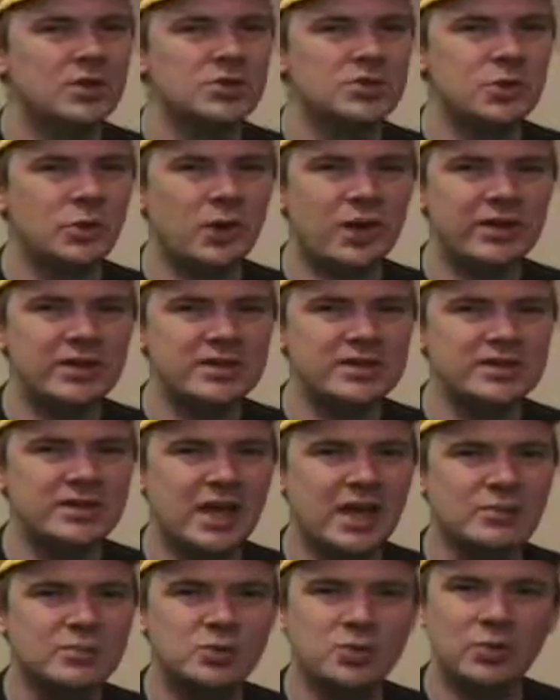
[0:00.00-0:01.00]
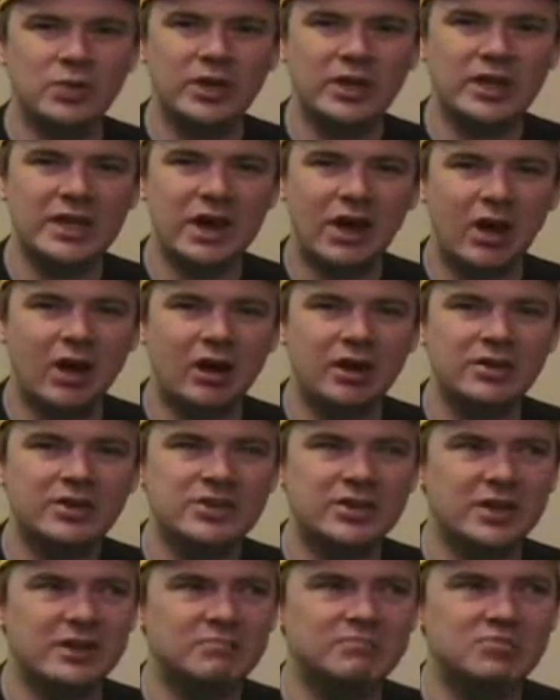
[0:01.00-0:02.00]
So while these games really
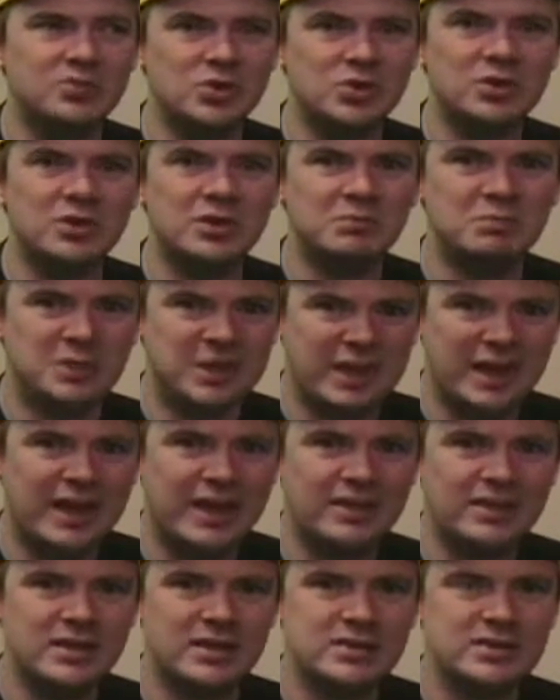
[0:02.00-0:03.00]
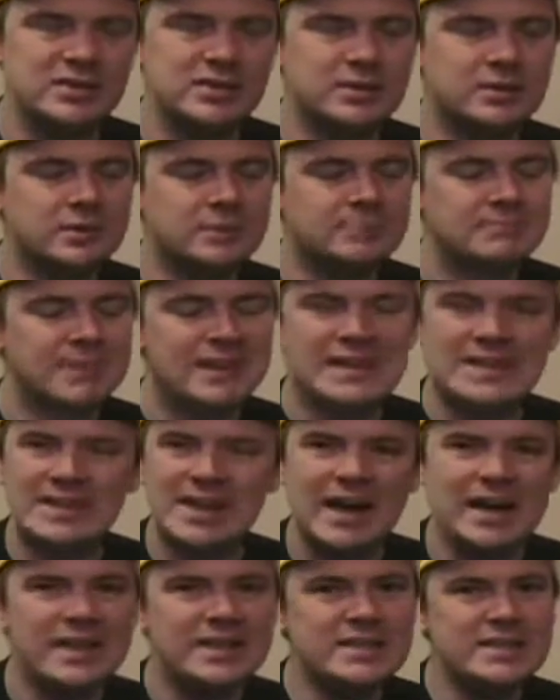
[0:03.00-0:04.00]
aren't a you can play this, I
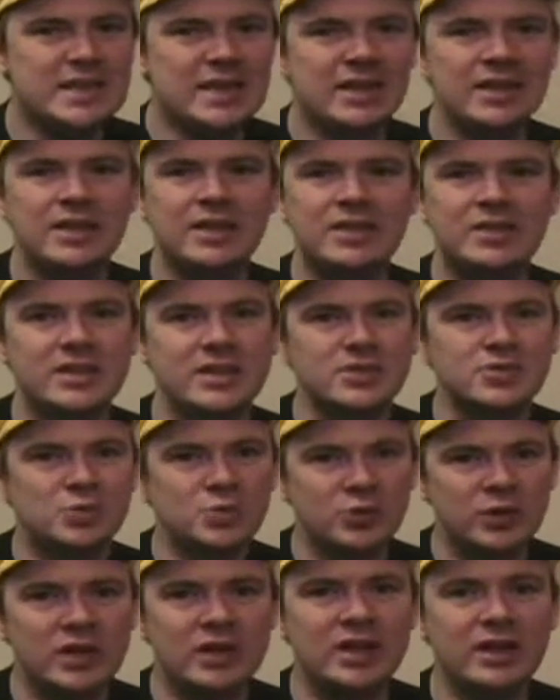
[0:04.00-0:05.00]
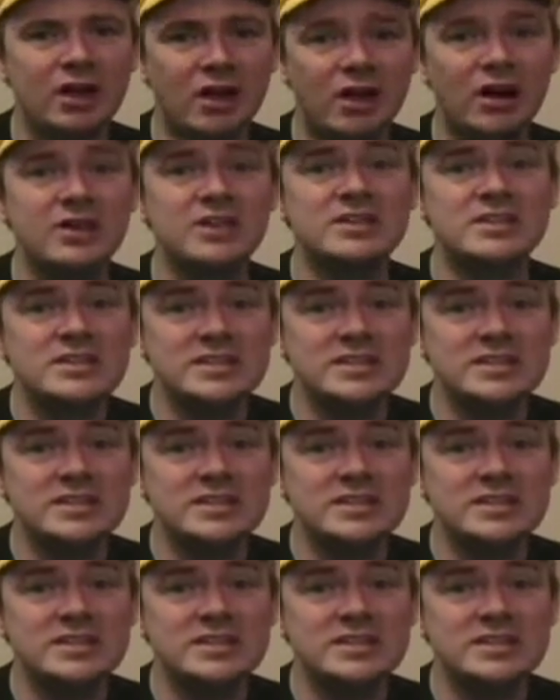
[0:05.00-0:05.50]
gotta tell you, these really are